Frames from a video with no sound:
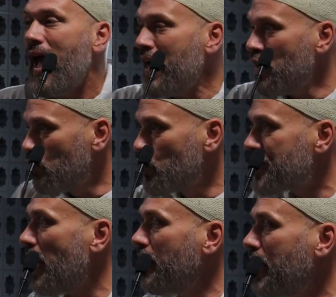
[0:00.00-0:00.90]
And
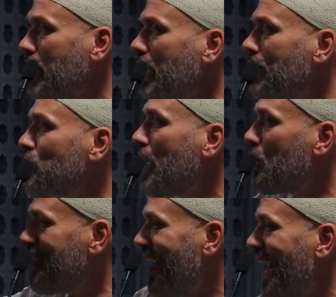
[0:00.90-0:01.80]
al-musalli,
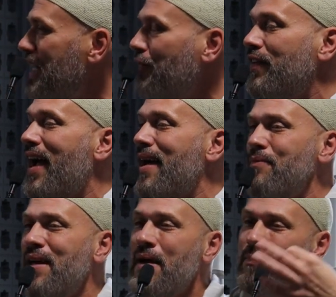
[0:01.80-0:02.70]
yani with the alif
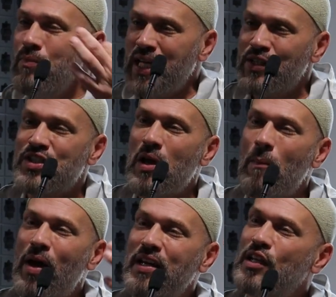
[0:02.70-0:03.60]
lam, means
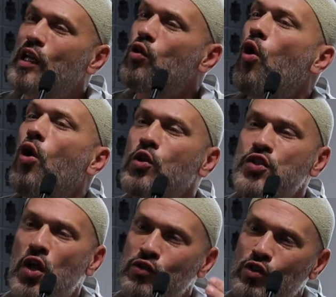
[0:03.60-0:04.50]
somebody that
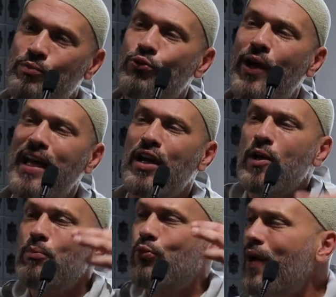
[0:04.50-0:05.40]
holds on to
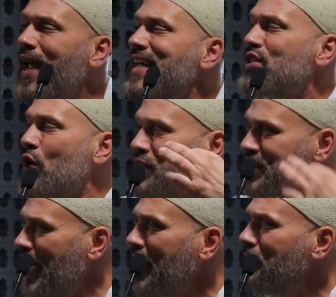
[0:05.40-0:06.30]
prayer, prays on
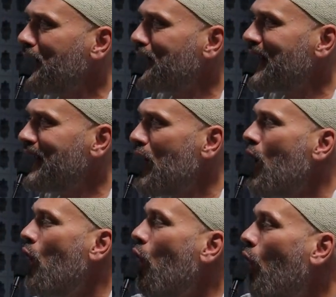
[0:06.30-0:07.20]
time,
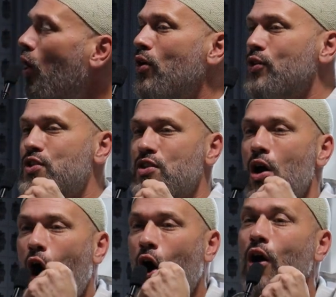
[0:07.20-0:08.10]
holds
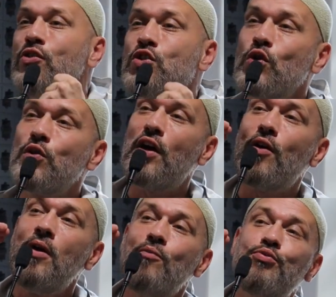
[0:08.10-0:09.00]
on to
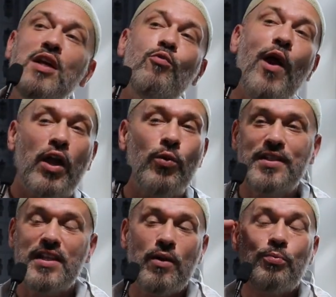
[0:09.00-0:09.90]
the
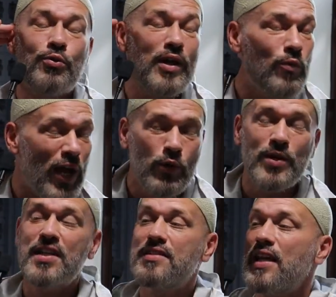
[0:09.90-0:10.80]

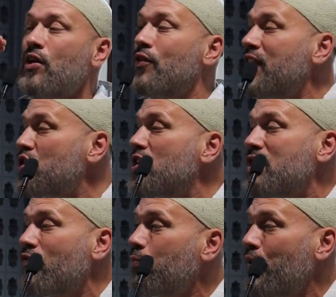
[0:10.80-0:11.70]
prerequisites and
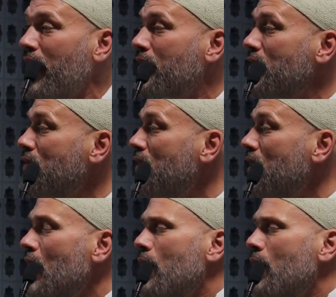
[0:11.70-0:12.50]
conditions of prayer,